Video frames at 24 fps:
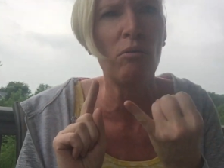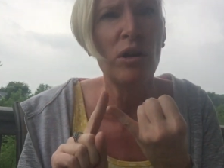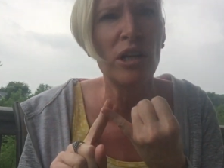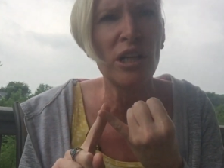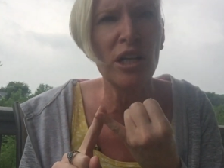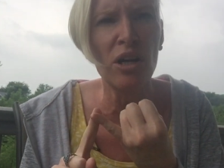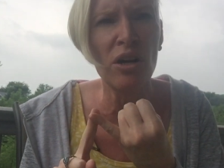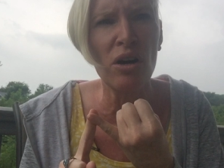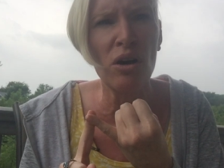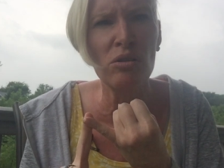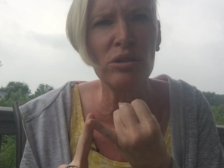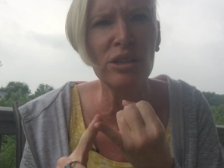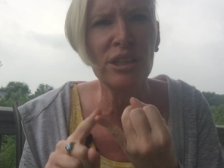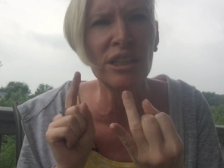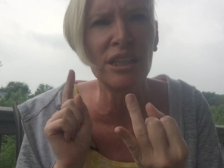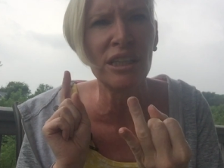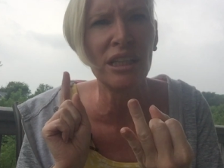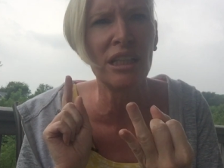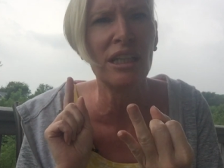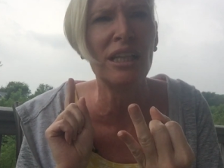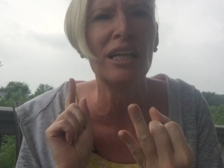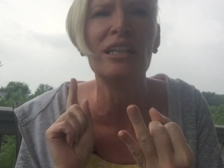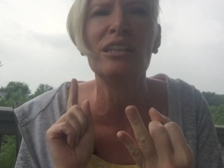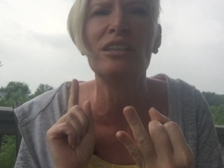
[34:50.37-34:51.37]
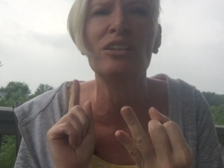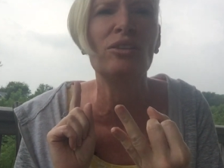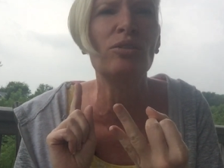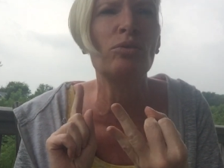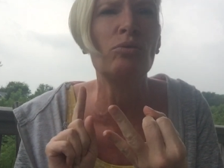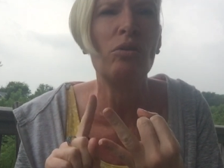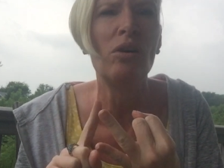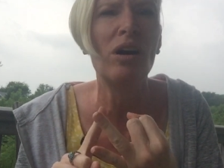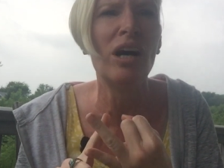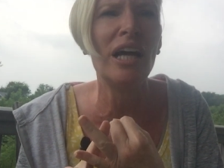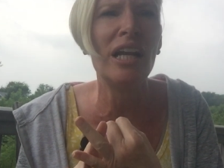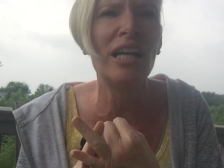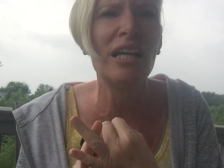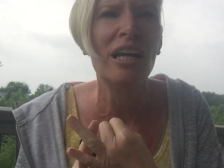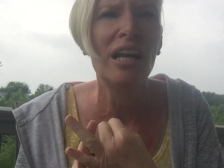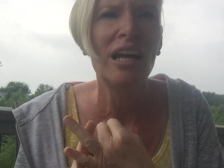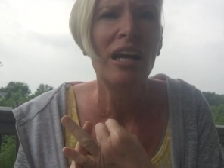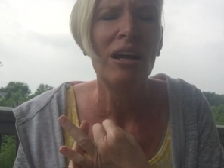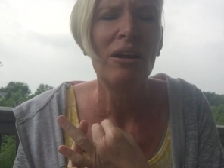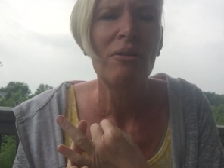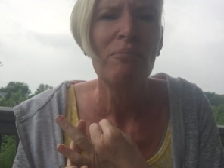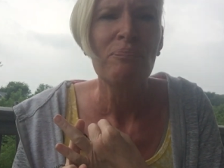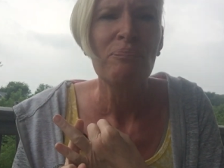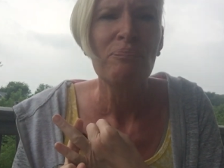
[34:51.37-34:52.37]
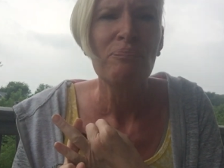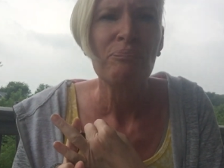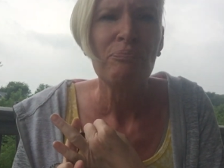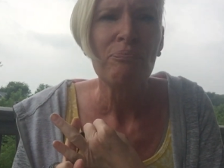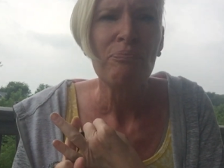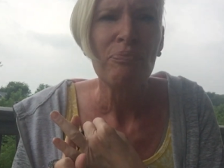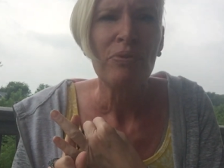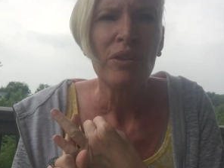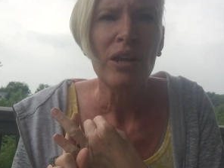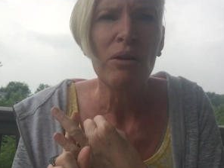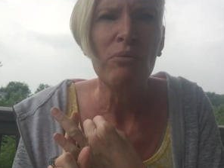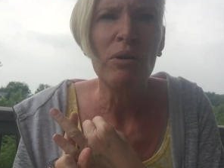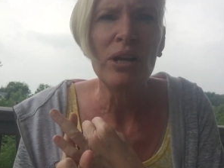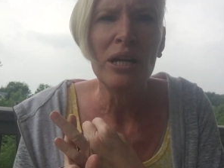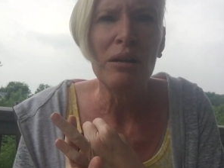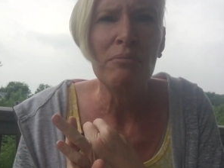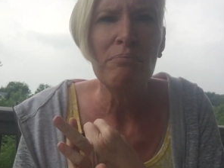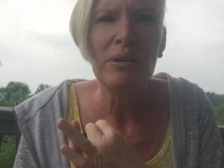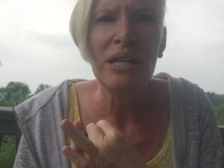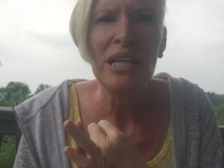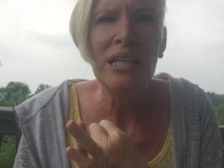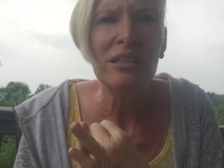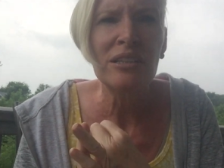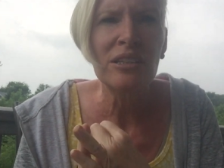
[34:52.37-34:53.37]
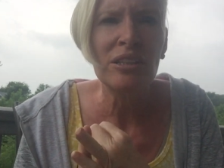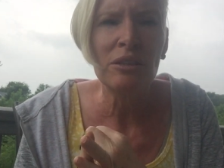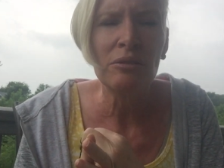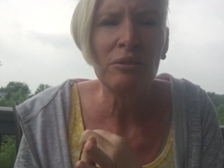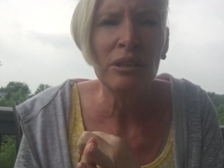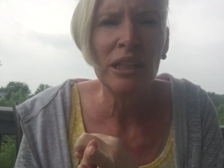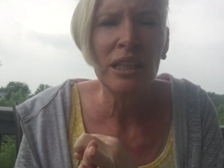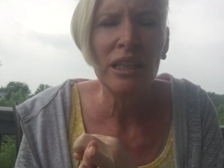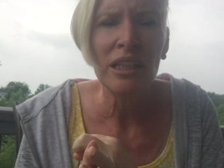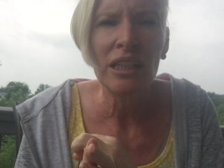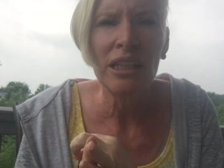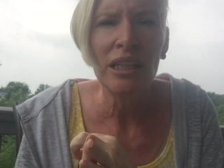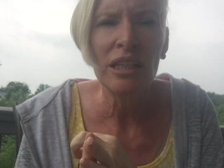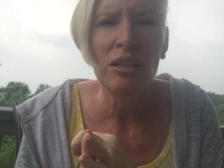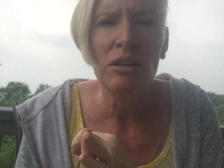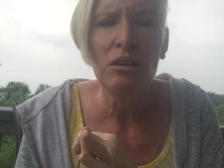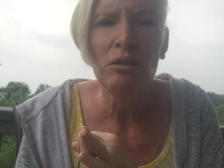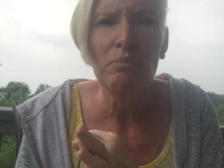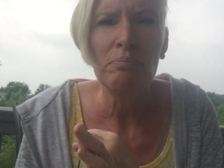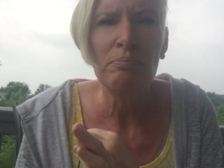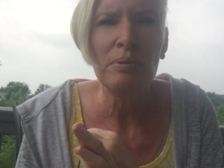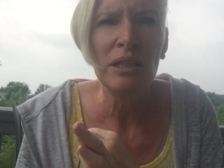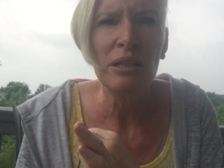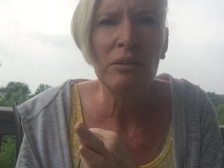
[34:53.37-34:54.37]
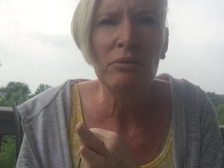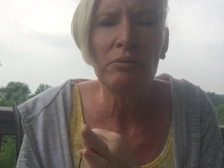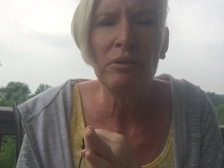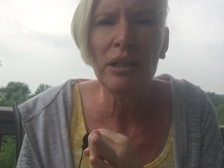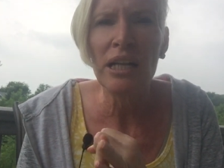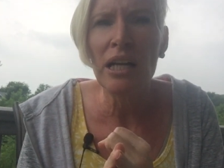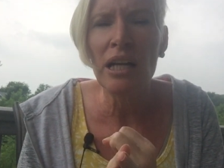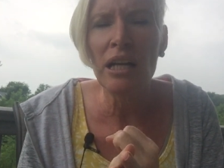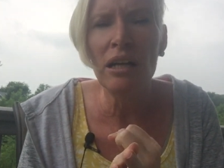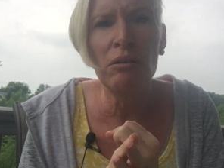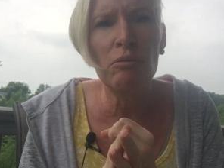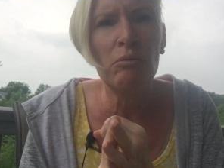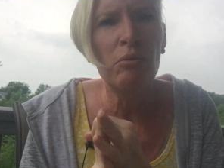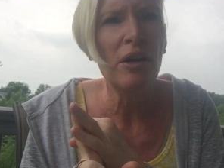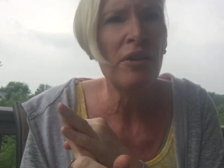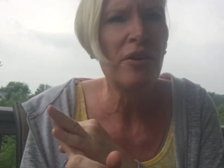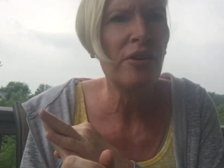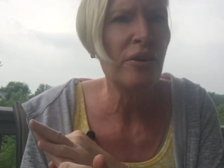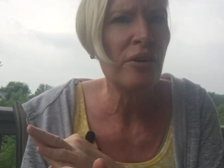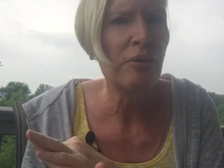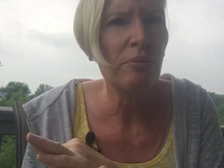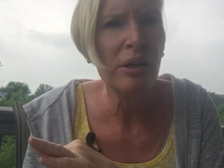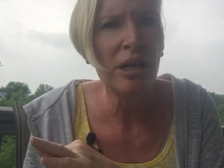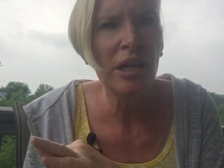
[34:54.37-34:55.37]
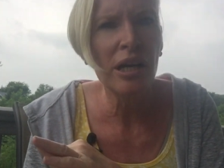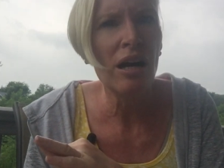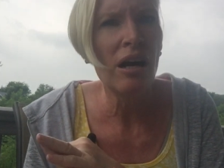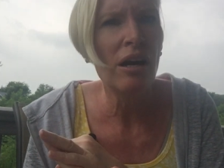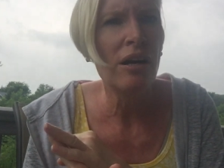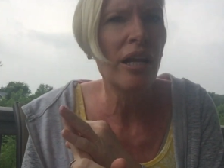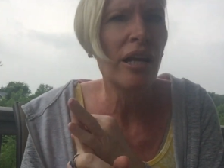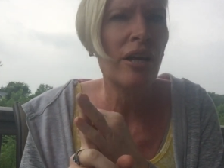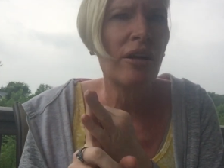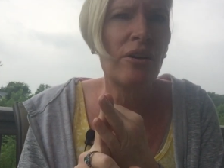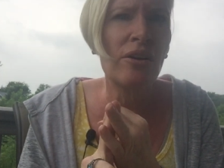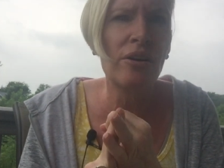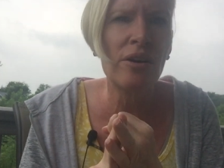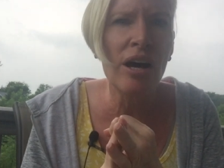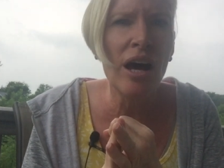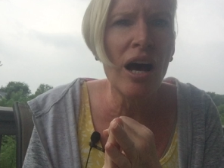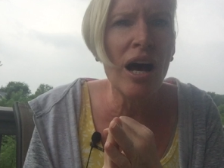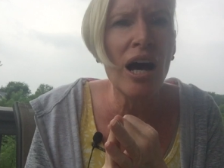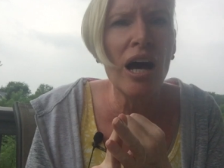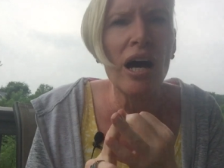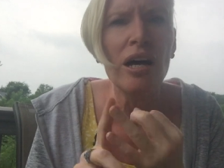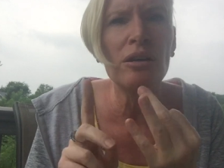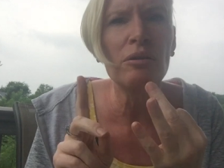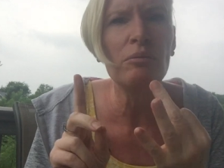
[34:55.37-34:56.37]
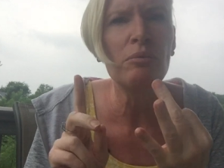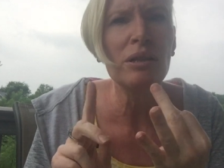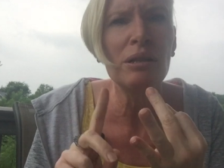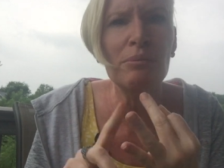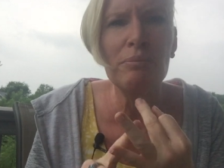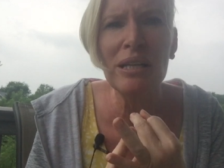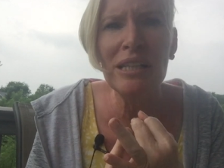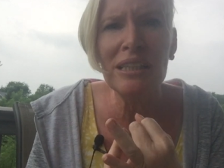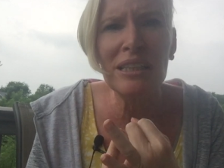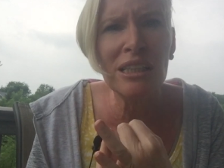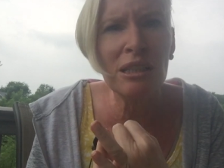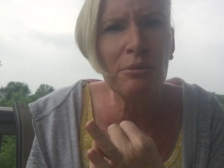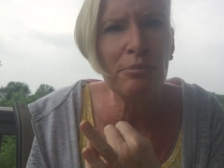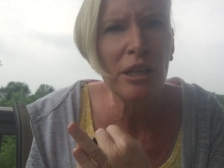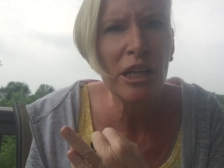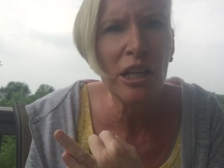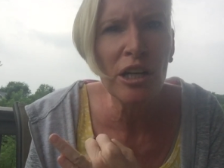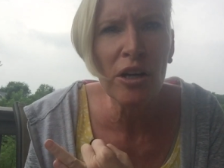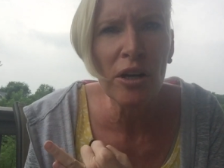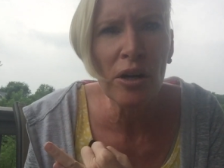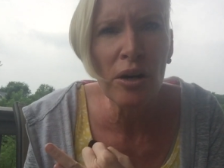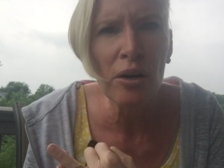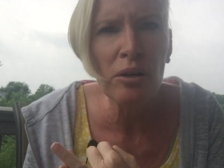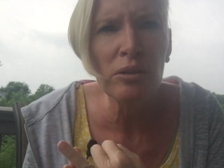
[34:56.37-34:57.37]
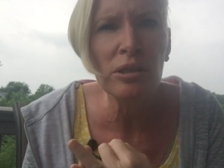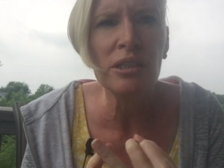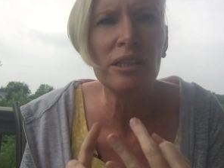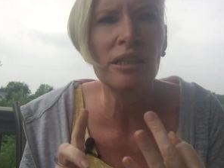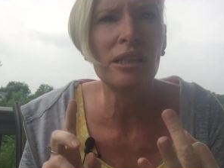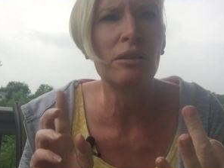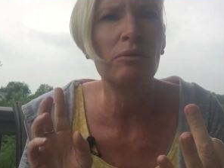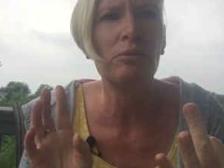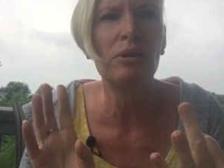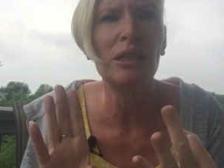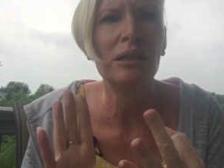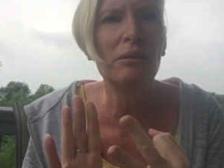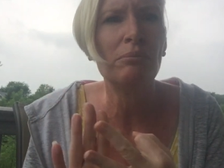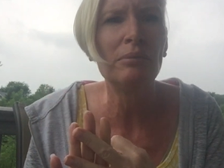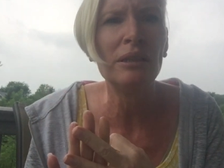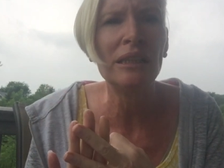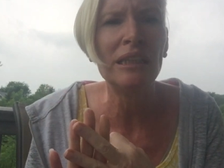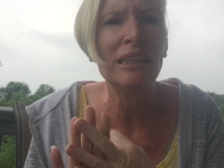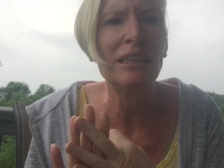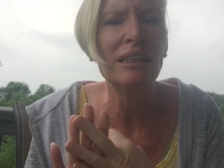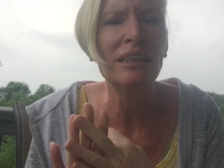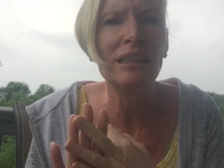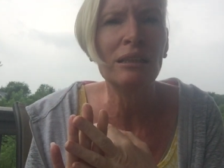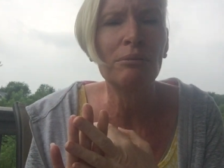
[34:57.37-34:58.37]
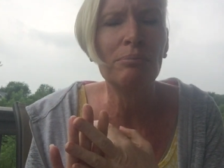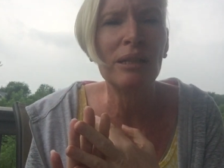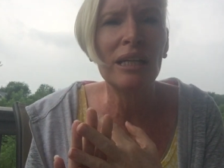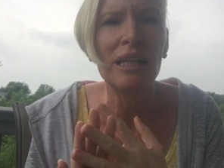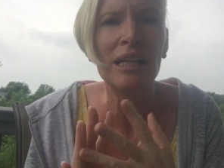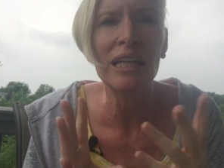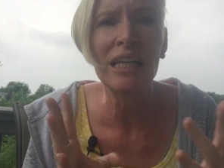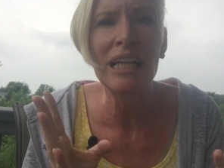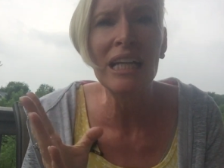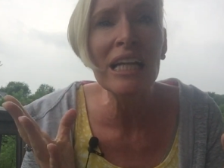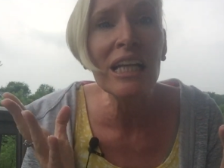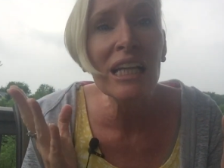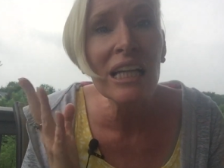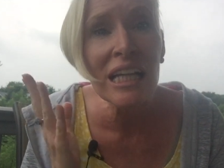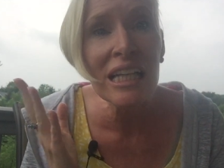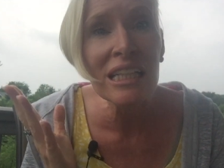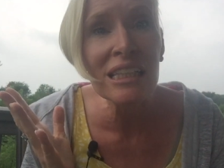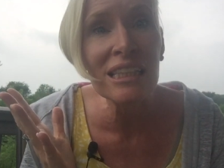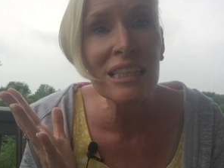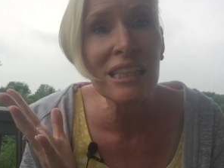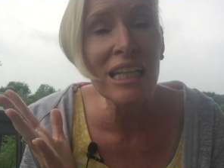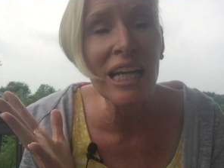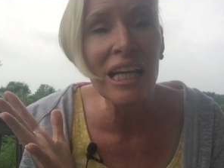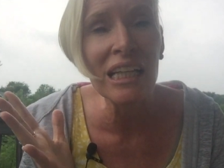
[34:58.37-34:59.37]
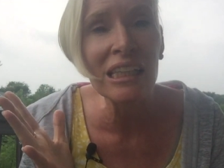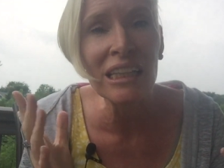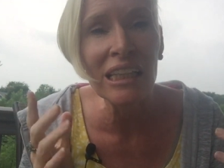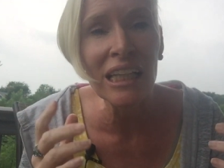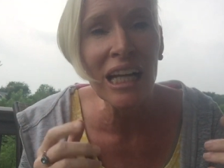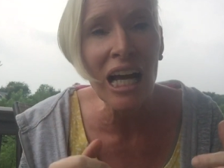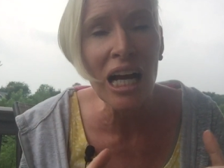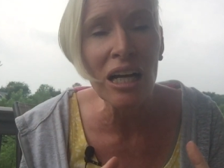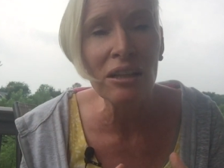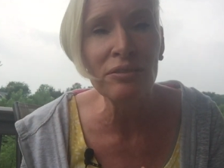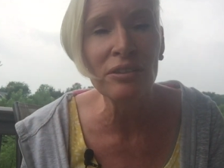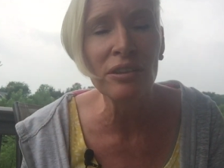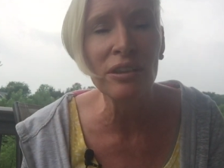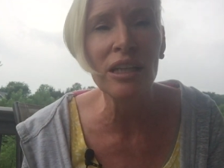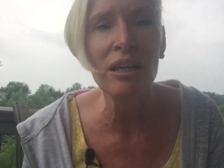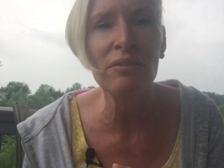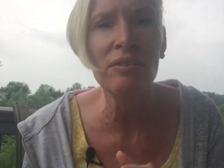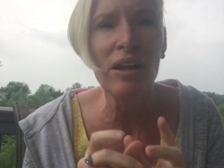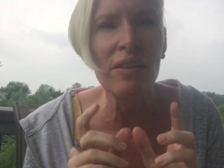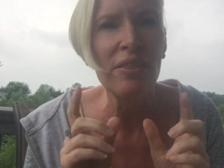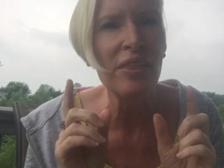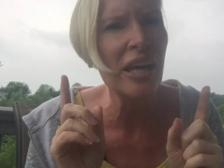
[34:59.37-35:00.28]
what a ghost is, what what it means to re, you know be uh, whether you're reincarnated or not or what it means to be a ghost and what it means to be in a healing state in the afterlife i